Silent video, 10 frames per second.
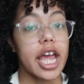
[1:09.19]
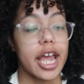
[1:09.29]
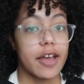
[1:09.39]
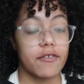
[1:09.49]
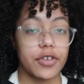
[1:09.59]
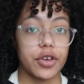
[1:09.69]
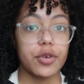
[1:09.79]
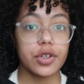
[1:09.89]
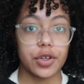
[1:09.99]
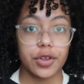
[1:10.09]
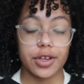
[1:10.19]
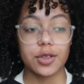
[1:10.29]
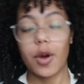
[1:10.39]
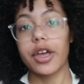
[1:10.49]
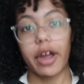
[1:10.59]
If you do
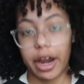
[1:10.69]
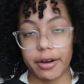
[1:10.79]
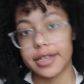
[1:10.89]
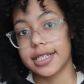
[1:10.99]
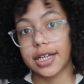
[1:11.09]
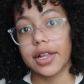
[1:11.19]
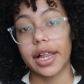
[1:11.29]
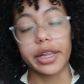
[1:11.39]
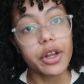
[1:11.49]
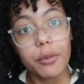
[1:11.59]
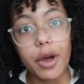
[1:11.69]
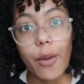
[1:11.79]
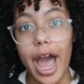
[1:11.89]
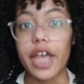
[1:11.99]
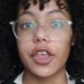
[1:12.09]
this while your hair is still a little bit
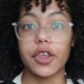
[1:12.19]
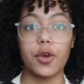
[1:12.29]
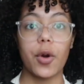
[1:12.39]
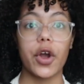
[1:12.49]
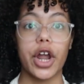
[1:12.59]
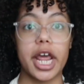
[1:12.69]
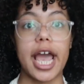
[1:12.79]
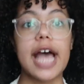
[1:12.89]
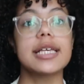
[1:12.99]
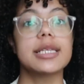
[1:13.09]
wet, you are going to get